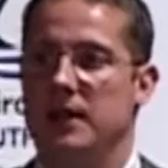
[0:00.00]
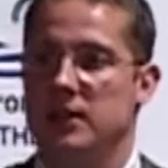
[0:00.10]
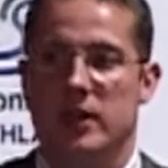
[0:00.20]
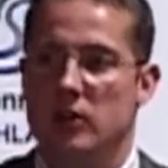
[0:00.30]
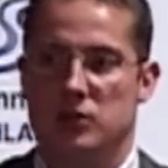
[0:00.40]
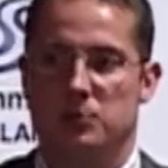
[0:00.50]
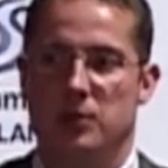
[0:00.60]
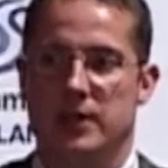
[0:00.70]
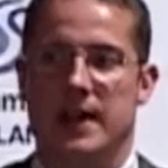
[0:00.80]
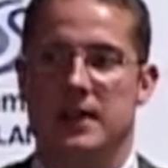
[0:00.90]
You can also
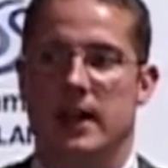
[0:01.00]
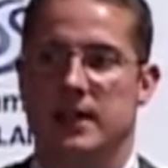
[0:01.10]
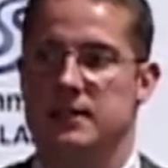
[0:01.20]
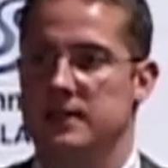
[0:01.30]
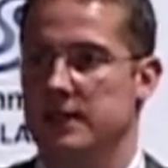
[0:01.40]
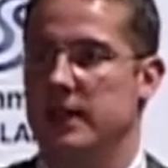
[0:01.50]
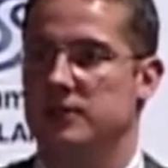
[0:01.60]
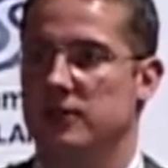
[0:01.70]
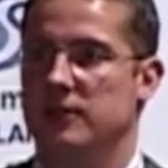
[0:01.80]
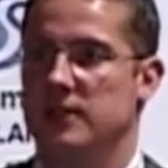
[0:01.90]
put another license in there.
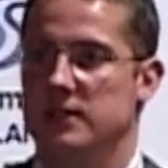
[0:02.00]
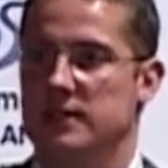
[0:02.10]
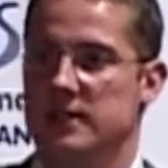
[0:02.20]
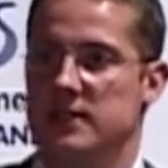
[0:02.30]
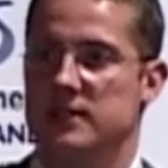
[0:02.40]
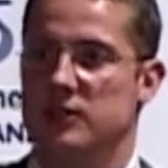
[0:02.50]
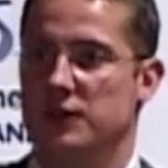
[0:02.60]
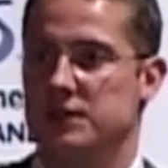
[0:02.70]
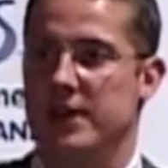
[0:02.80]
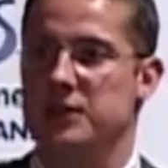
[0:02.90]
So this is sort
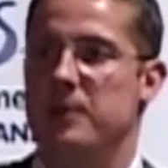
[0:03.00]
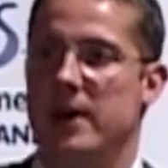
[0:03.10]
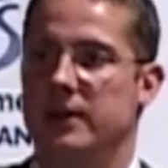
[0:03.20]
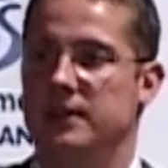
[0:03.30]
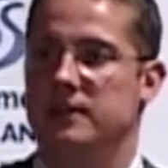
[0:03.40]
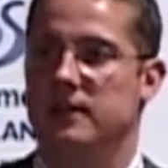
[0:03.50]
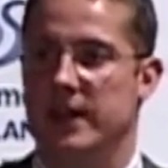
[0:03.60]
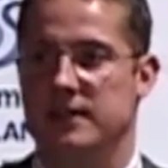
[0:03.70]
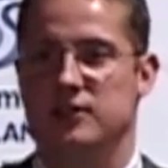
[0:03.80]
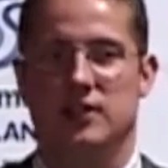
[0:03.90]
of transparent,
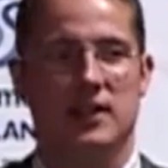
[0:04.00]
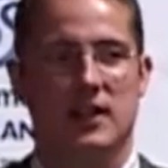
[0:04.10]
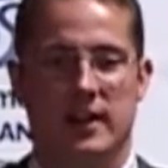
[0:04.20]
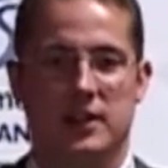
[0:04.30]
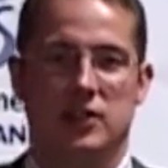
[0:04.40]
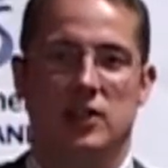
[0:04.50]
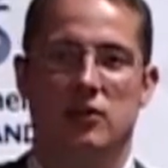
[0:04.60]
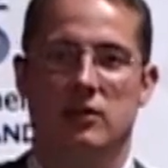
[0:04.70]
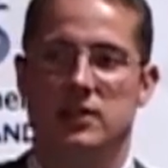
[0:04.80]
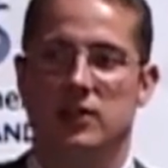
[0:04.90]
like
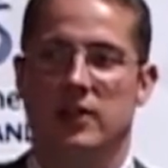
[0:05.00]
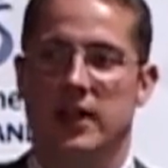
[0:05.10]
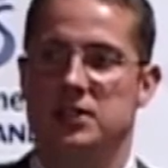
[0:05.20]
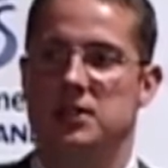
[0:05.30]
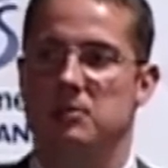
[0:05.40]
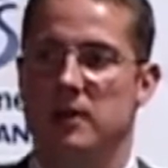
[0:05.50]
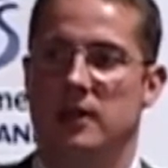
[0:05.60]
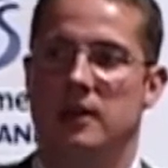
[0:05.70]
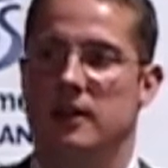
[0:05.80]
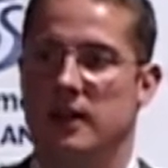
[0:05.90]
security on
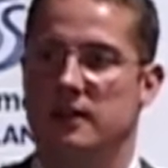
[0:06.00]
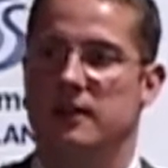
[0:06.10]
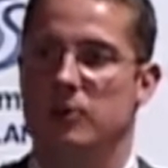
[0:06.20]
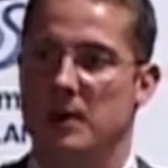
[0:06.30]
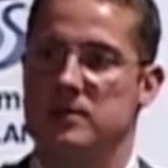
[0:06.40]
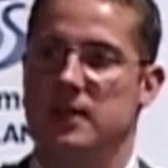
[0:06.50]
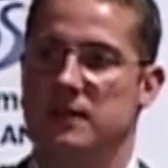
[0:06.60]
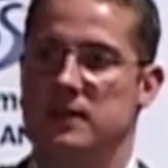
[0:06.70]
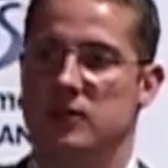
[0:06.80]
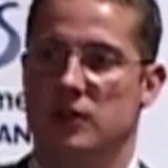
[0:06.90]
HTTP and the web stuff
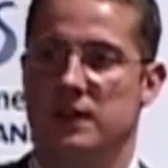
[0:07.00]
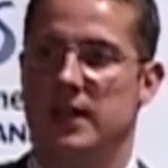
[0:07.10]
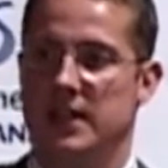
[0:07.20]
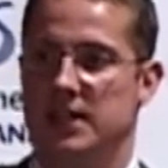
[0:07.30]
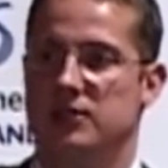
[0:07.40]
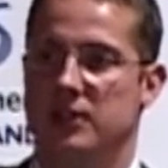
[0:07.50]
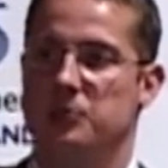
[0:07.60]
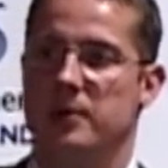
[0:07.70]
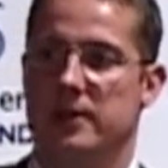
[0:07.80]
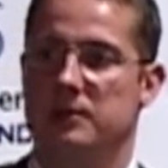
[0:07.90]
is sort of
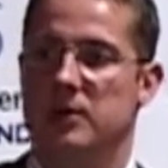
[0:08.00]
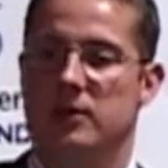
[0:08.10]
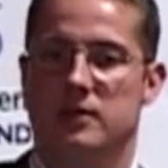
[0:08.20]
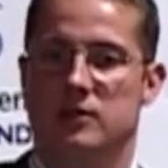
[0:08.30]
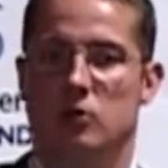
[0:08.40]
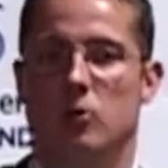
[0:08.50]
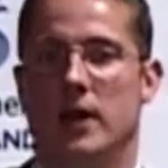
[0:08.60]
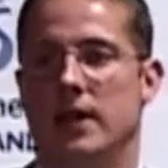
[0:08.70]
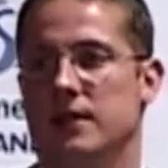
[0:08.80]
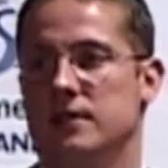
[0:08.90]
transparent because it's so
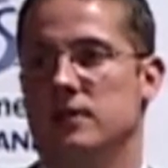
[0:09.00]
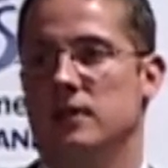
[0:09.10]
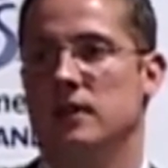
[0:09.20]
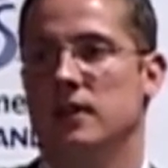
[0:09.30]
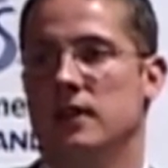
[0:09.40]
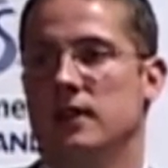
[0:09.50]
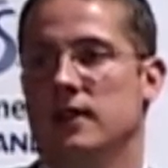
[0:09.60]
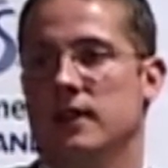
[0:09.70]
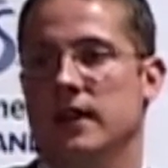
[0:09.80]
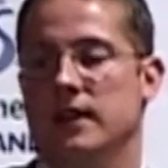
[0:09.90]
well understood,
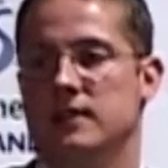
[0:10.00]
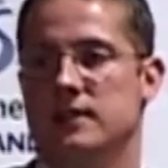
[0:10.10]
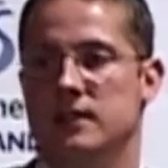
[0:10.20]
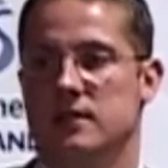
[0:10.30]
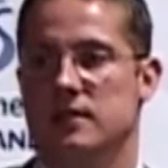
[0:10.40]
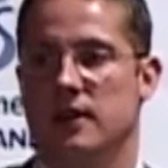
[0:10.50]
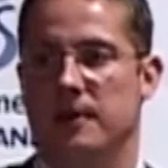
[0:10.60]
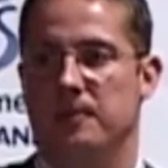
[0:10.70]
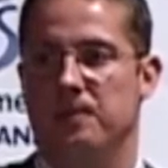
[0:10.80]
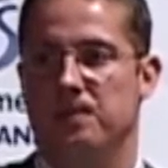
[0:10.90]
and it's just
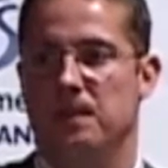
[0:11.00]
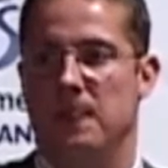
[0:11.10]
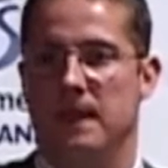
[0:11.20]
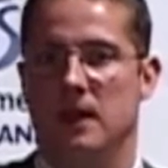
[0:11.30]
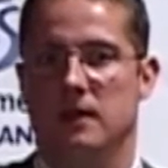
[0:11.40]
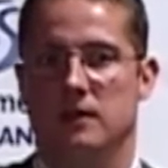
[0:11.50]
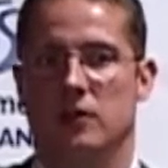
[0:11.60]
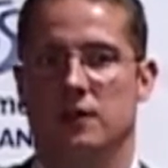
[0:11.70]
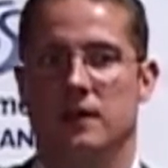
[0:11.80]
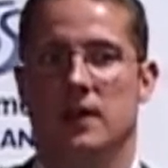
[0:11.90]
it's sort
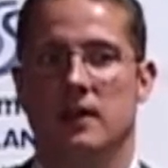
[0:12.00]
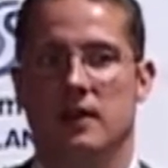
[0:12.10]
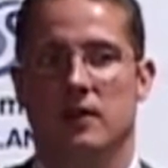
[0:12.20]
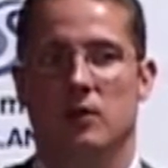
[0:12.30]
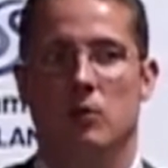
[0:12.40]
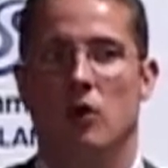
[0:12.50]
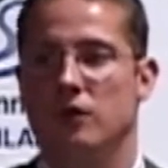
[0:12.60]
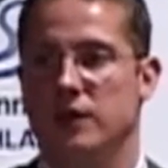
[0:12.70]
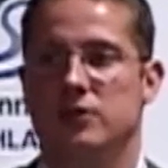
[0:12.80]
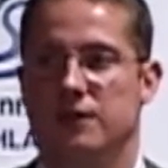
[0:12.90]
of
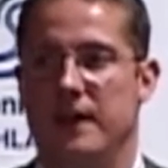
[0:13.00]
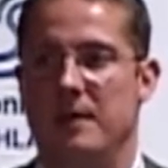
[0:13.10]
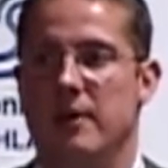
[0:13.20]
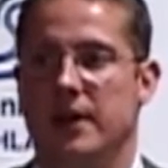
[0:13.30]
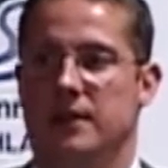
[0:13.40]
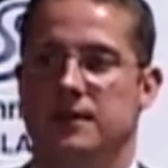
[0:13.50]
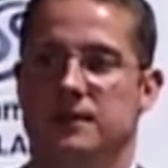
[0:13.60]
woven into the fabric.